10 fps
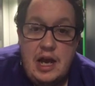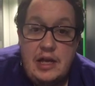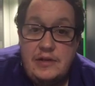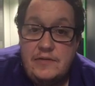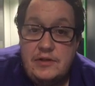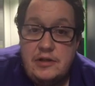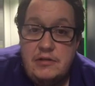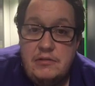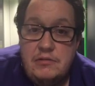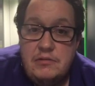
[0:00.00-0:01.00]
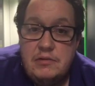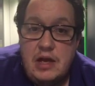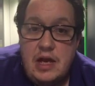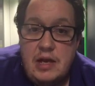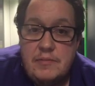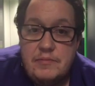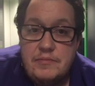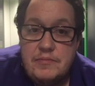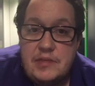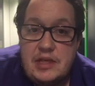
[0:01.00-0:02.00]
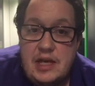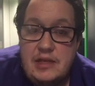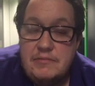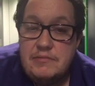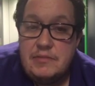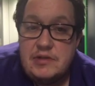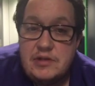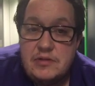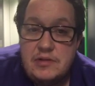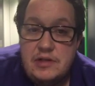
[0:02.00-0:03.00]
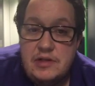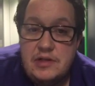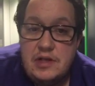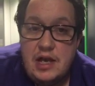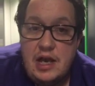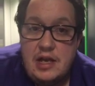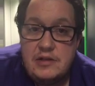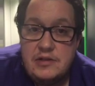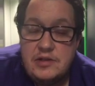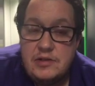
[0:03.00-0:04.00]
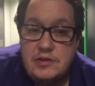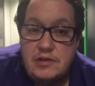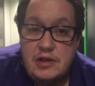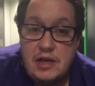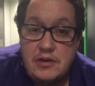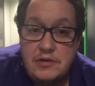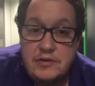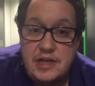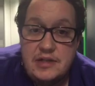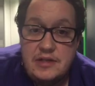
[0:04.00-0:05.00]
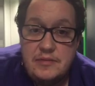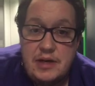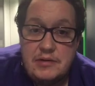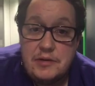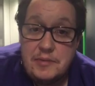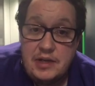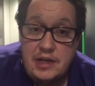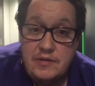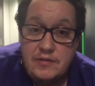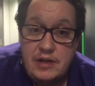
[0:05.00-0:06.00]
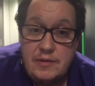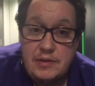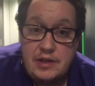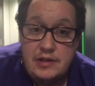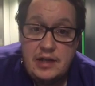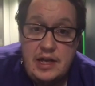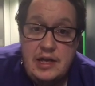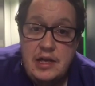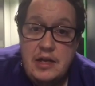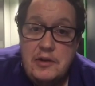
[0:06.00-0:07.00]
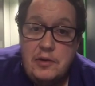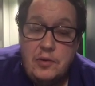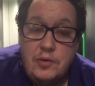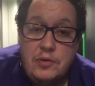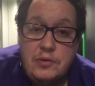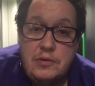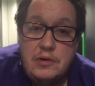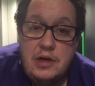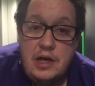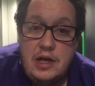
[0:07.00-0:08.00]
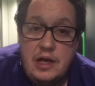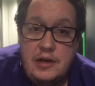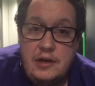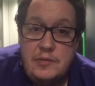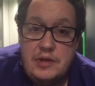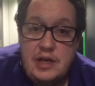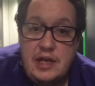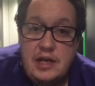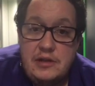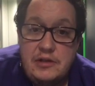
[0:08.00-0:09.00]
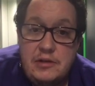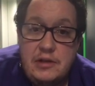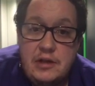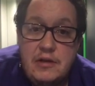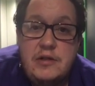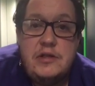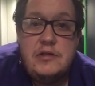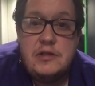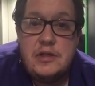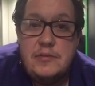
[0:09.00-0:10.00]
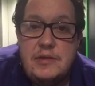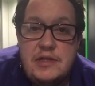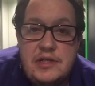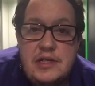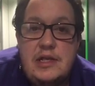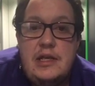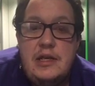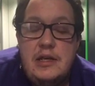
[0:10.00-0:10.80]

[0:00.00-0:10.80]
And if you do get in touch with us and you get contacted about coming here for an applicant day or an open day, I do encourage you to come and see